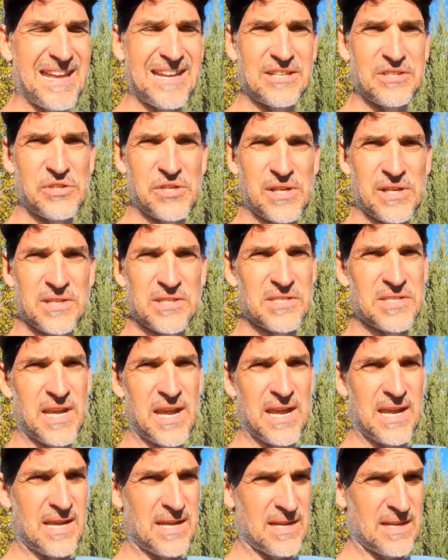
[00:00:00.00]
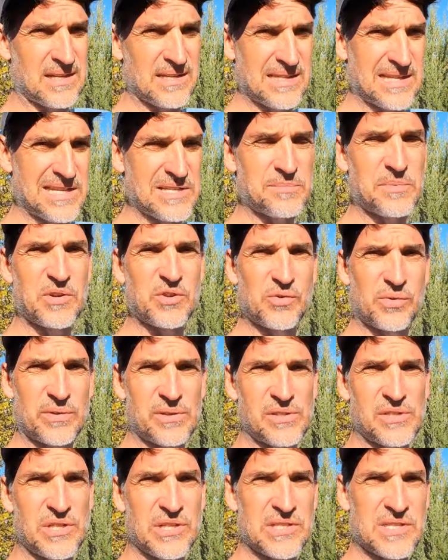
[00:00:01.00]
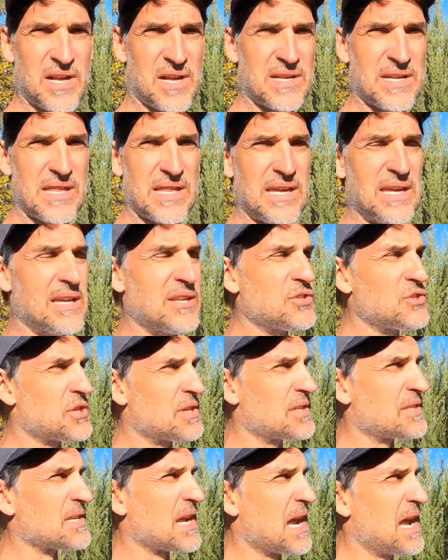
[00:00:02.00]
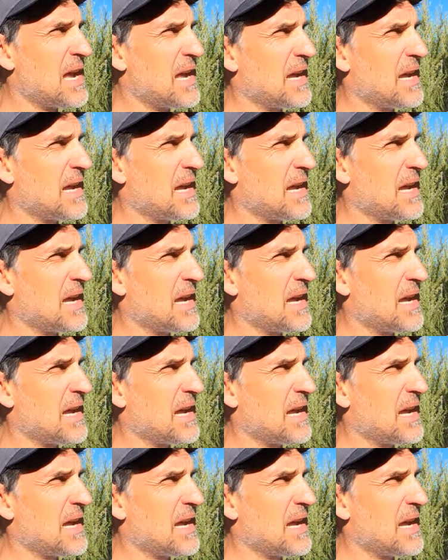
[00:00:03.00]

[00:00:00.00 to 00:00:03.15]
hinges and these protrusions onto the hinges